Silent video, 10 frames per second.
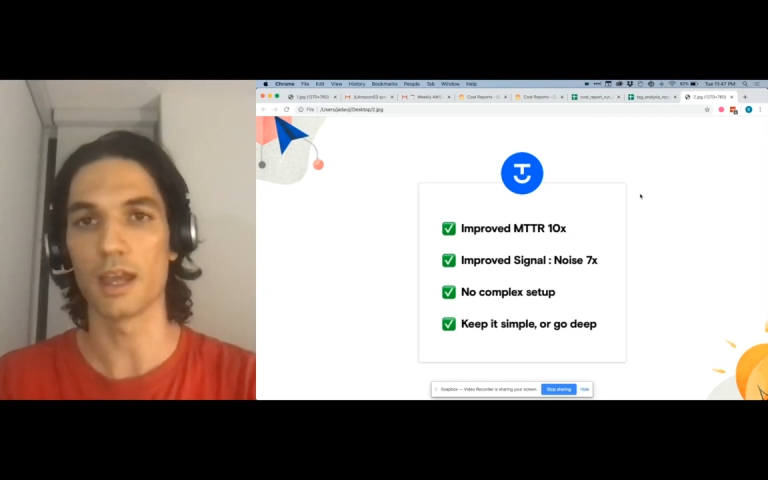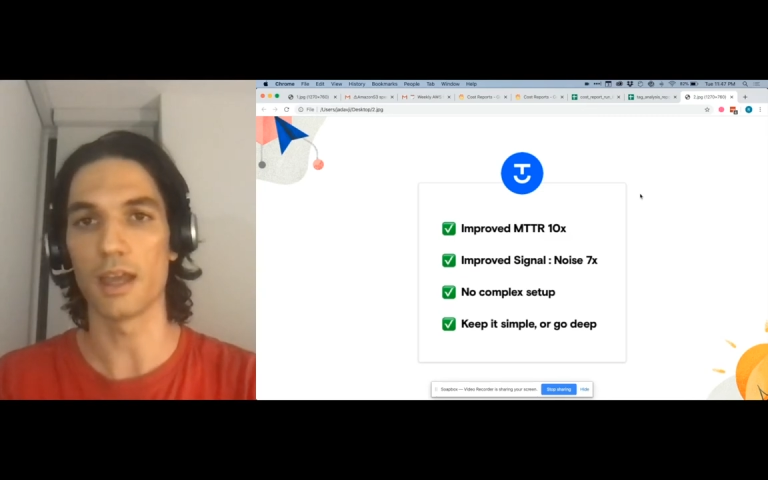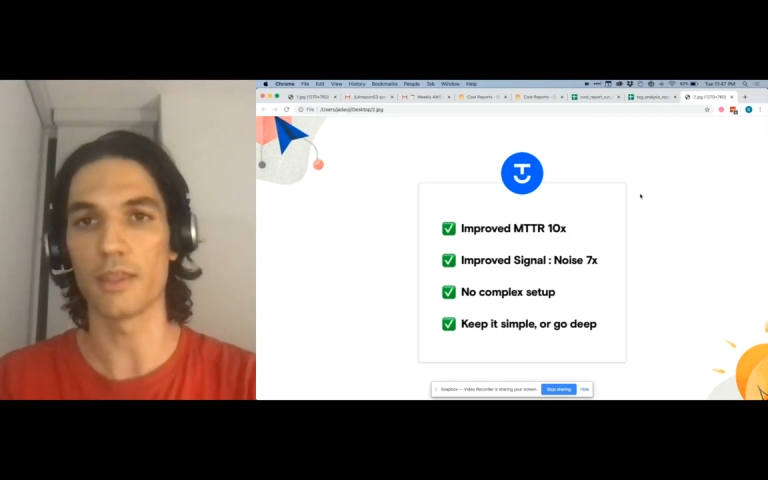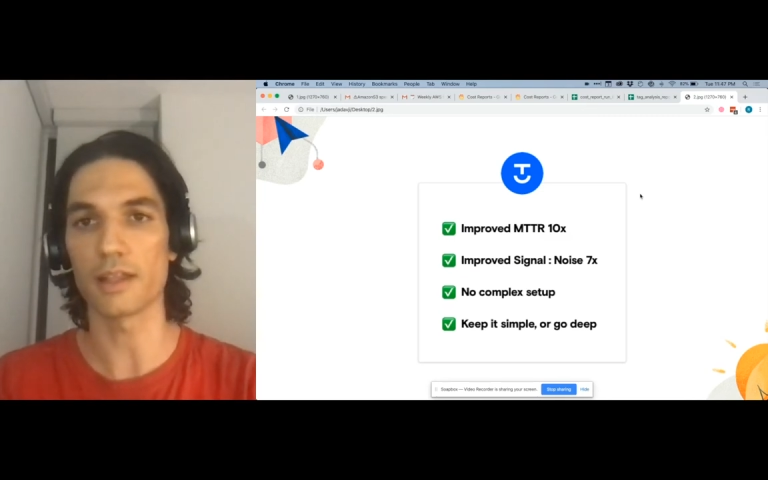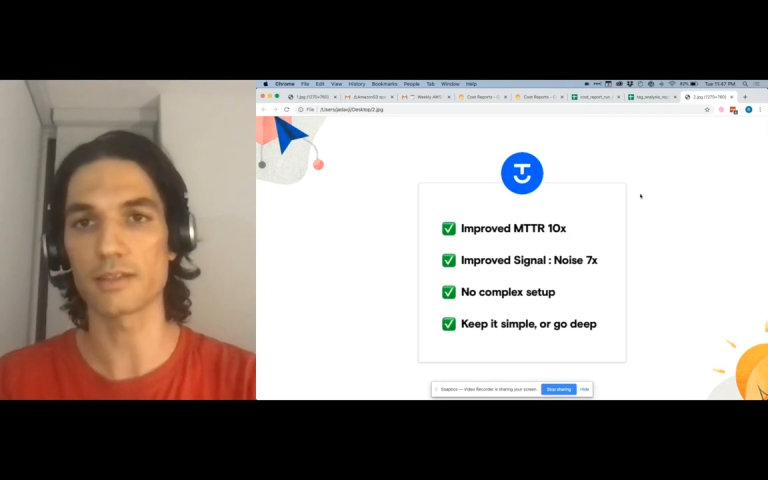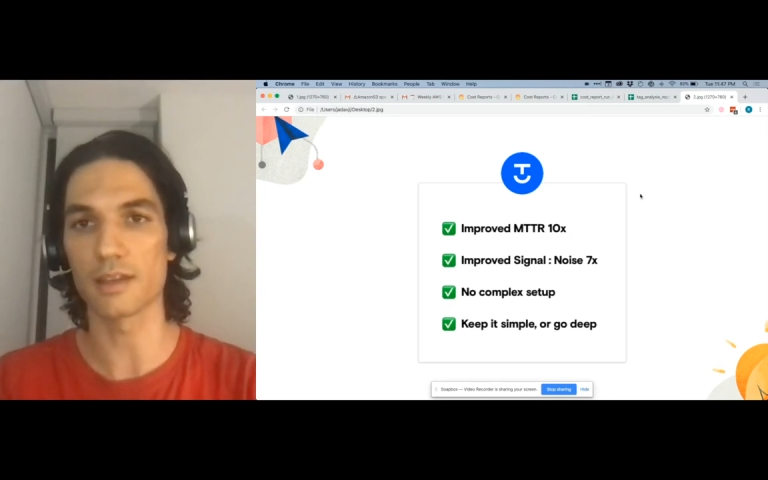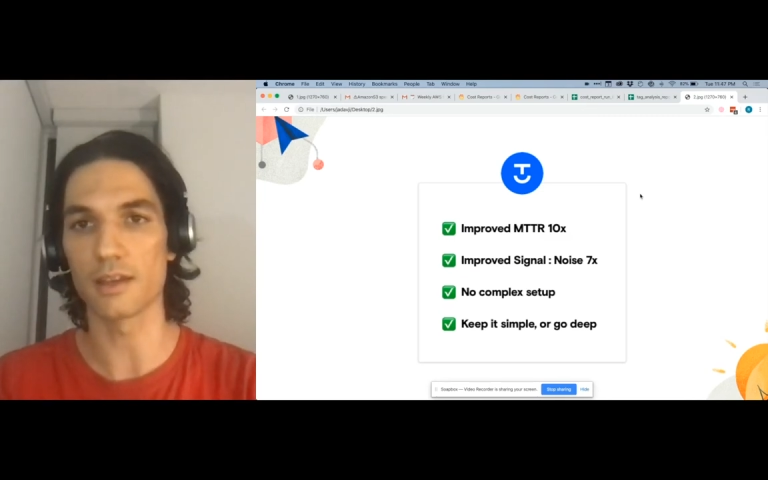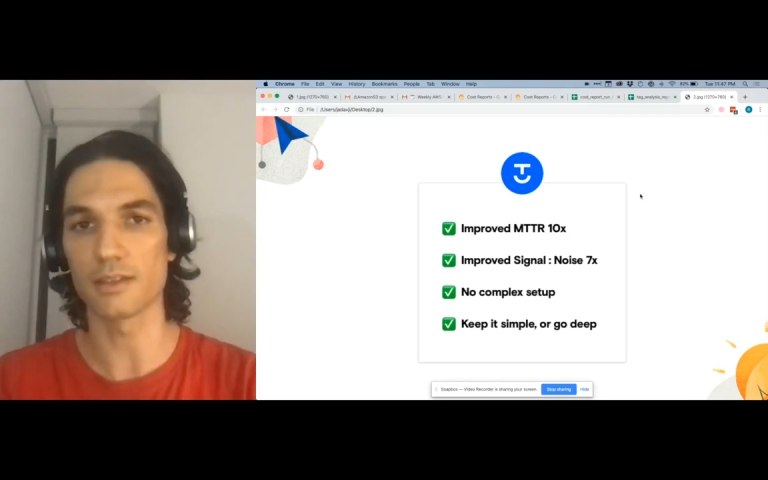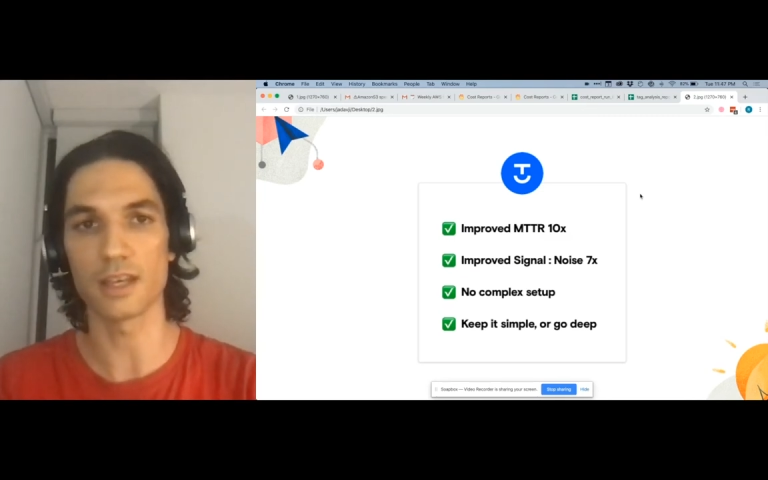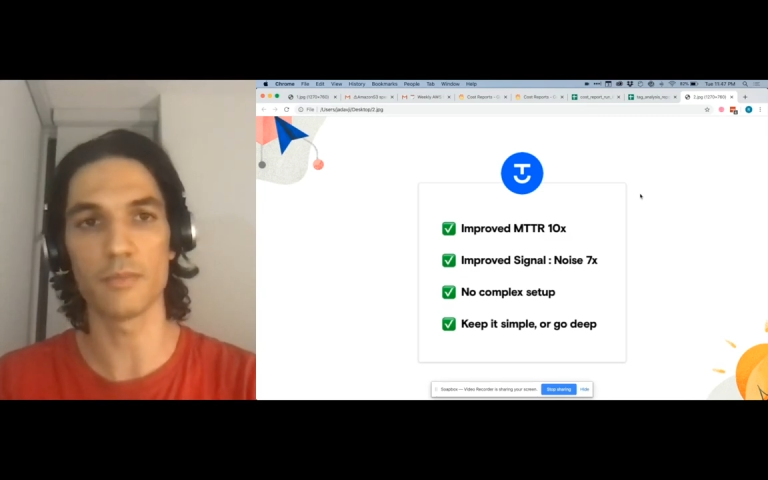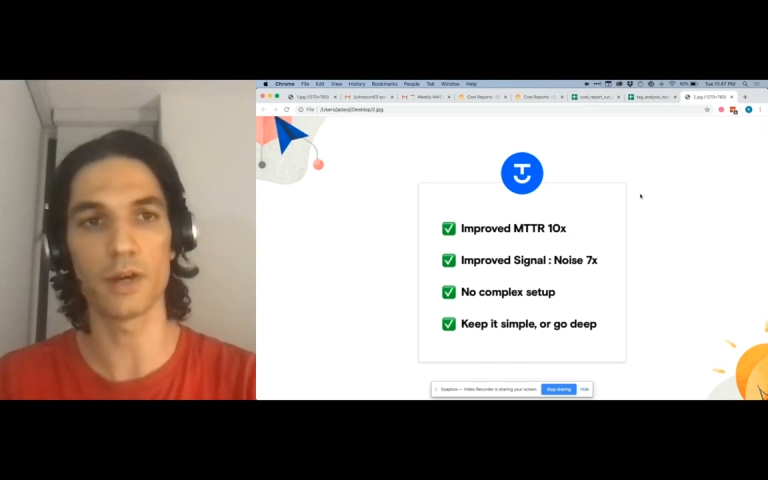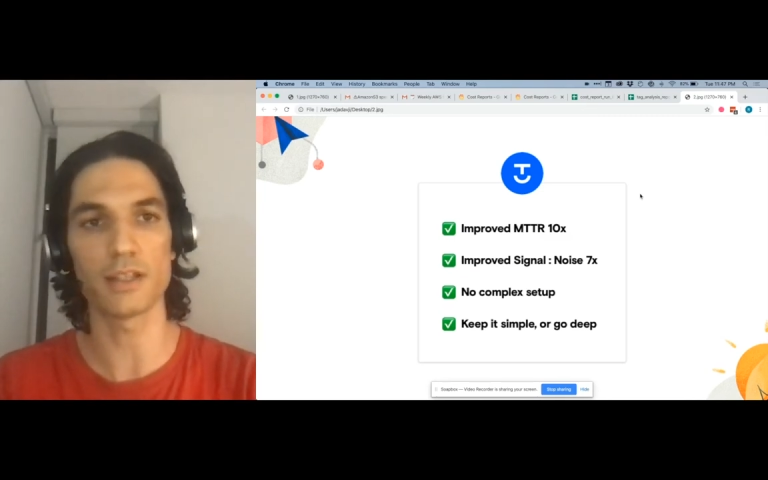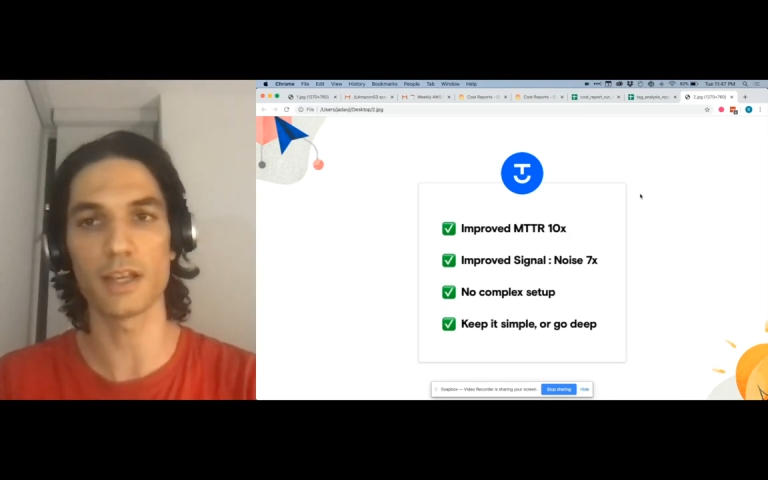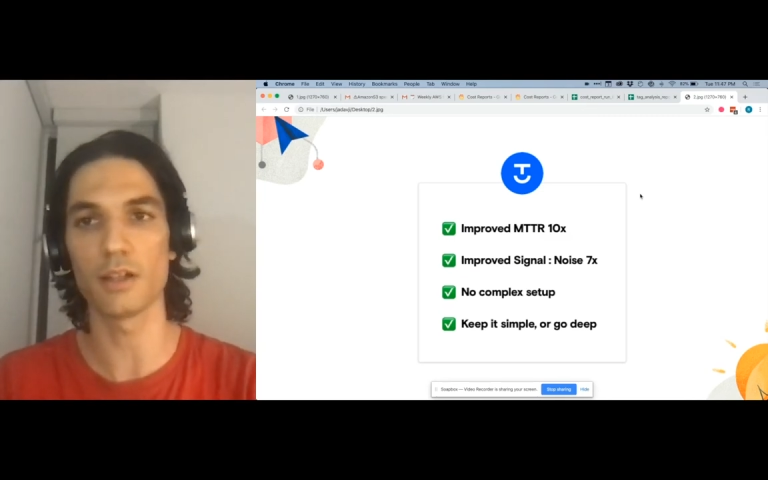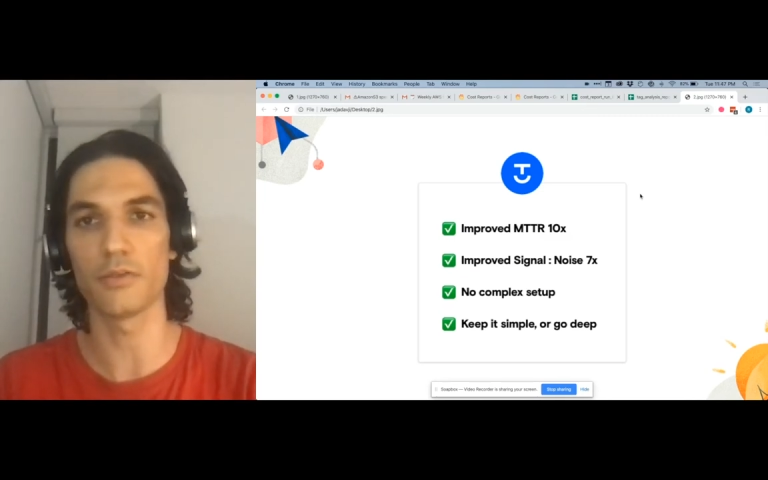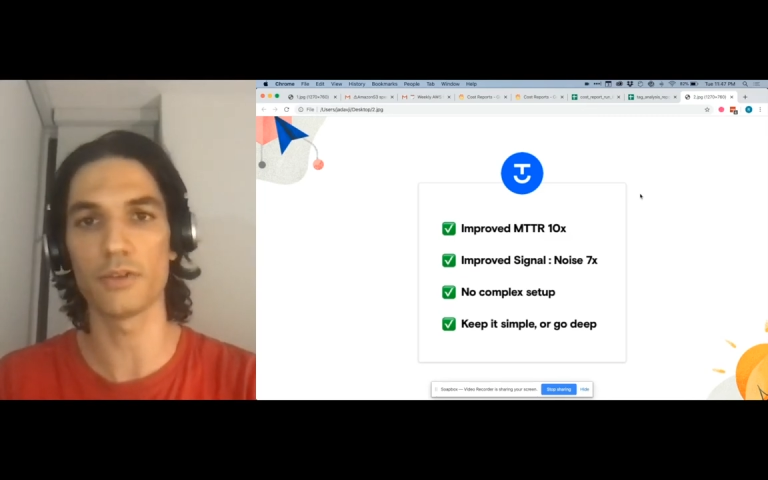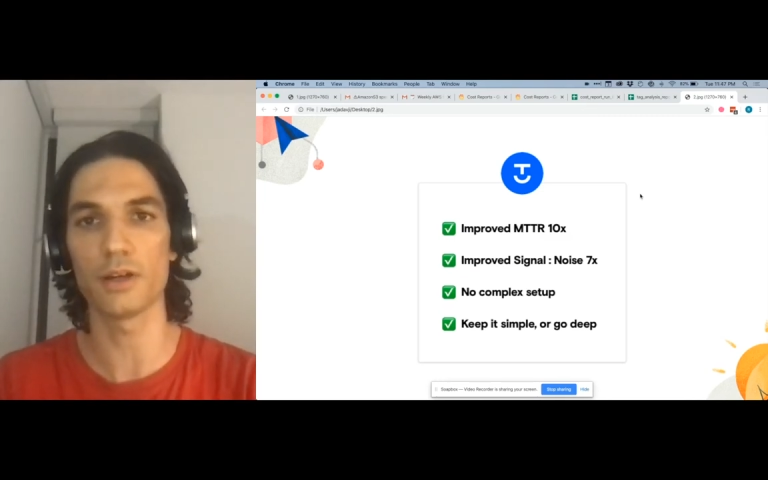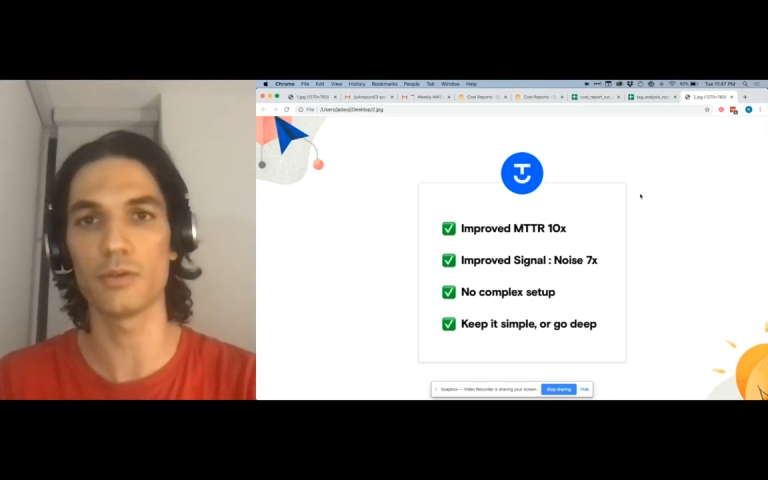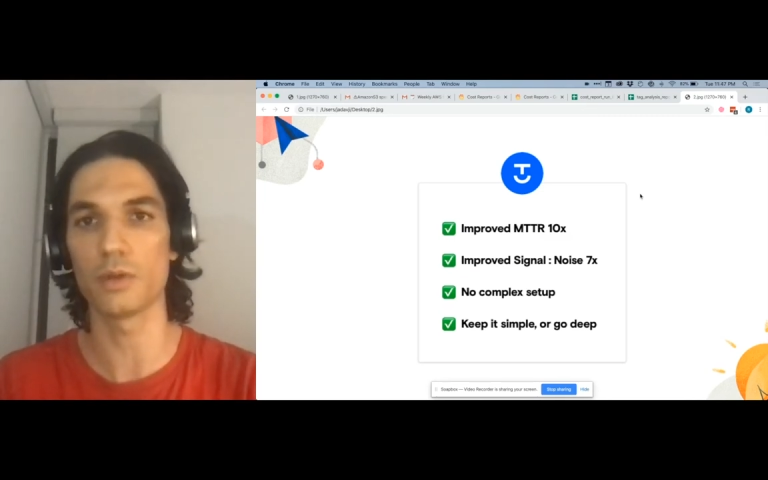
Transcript: And that's Tim by Taloflow.